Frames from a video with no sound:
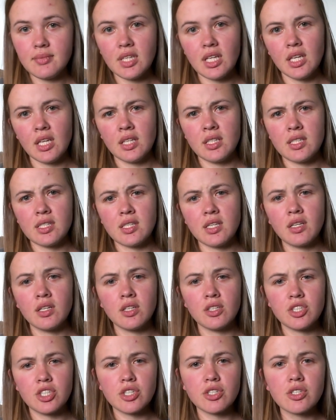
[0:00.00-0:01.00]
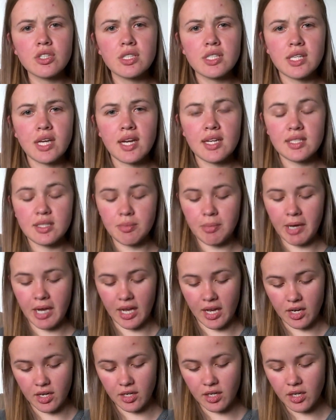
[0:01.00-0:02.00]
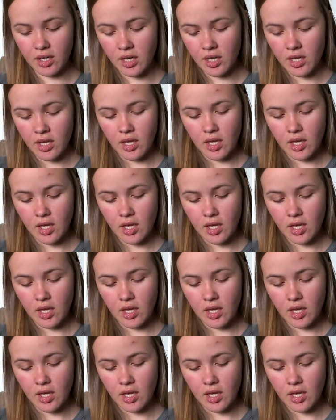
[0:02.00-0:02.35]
It's children's size pattern,